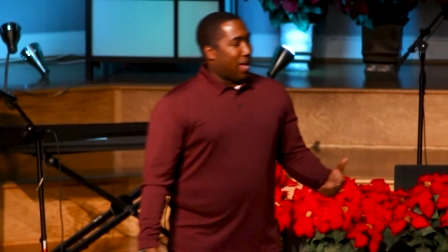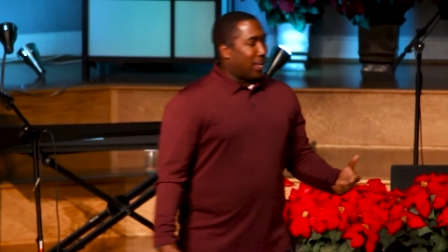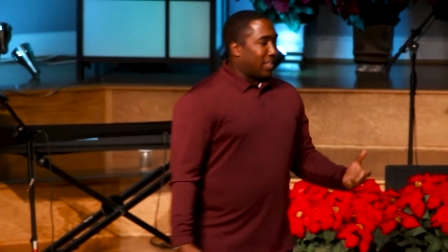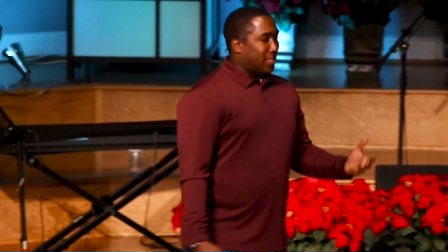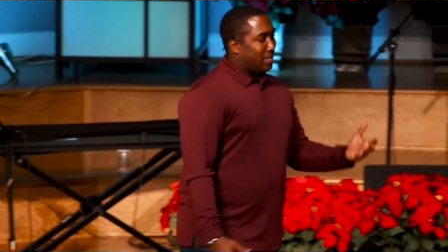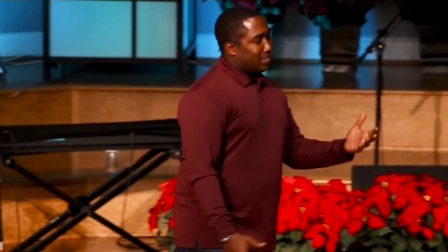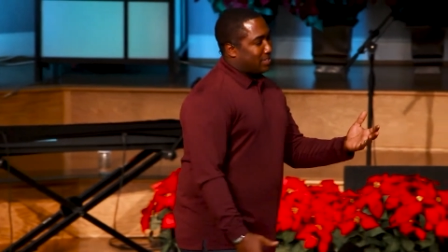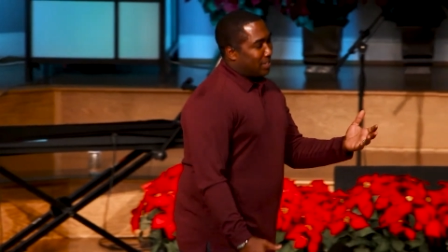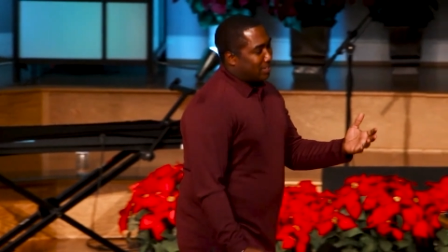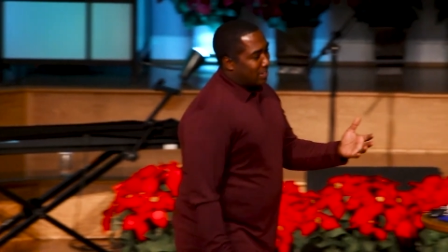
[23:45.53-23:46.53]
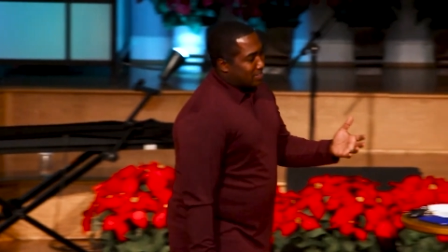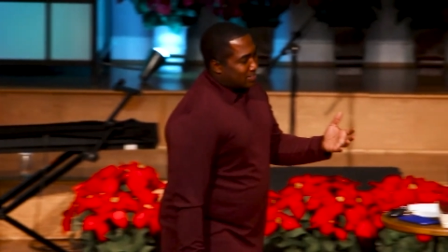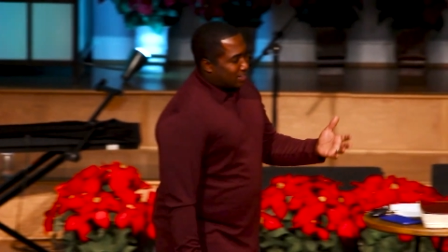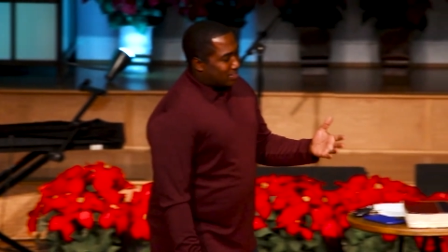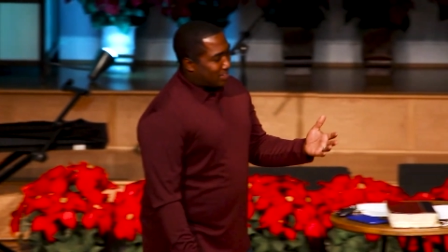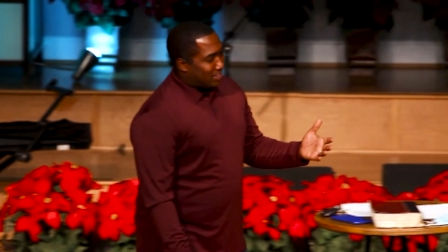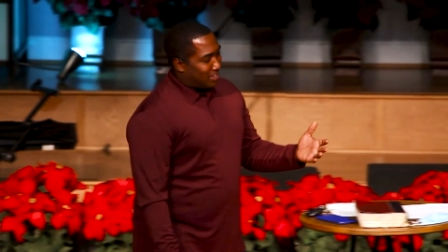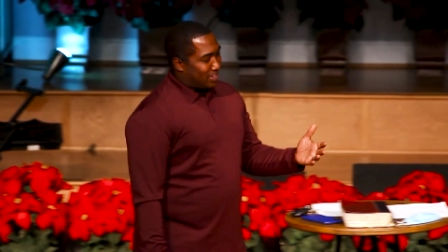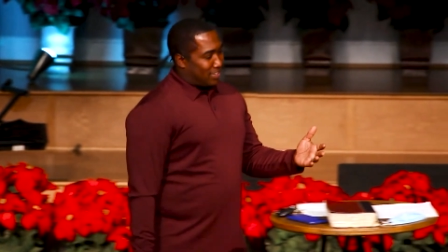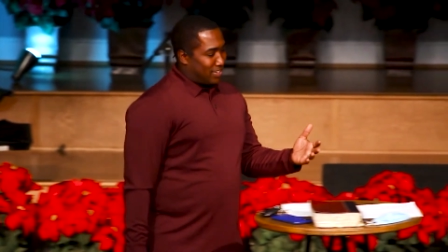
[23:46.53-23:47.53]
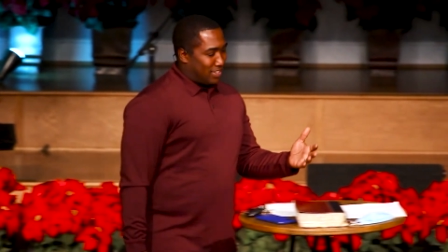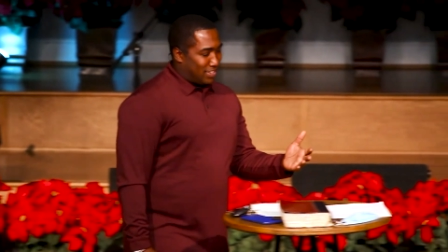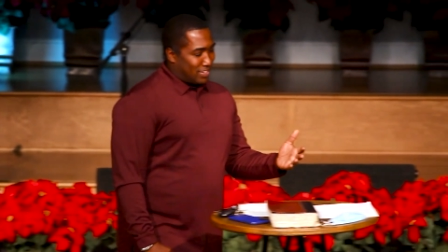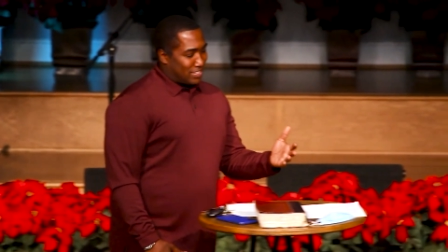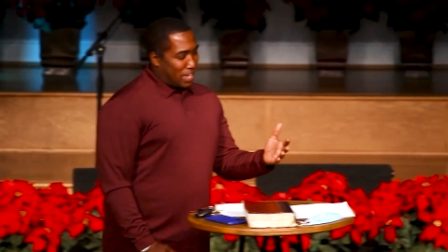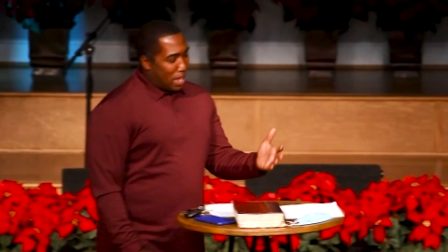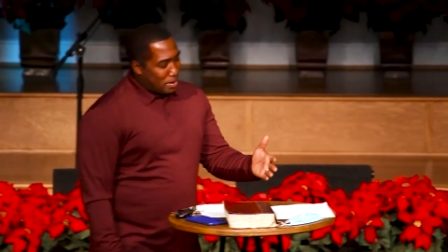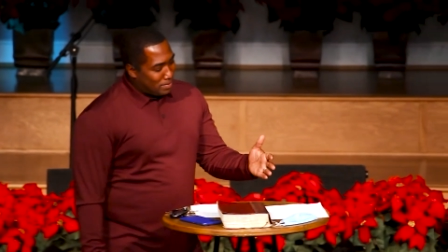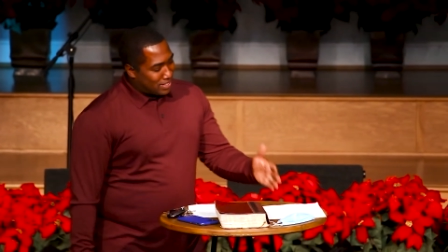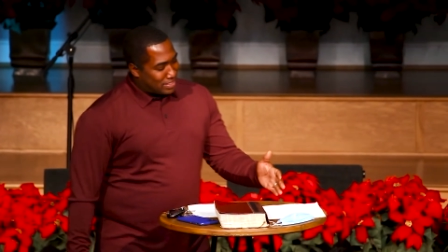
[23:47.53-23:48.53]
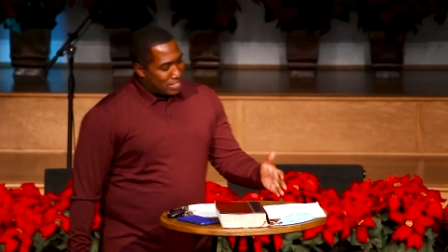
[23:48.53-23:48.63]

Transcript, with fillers: And I think it's, it, it's such a, a, a, a timely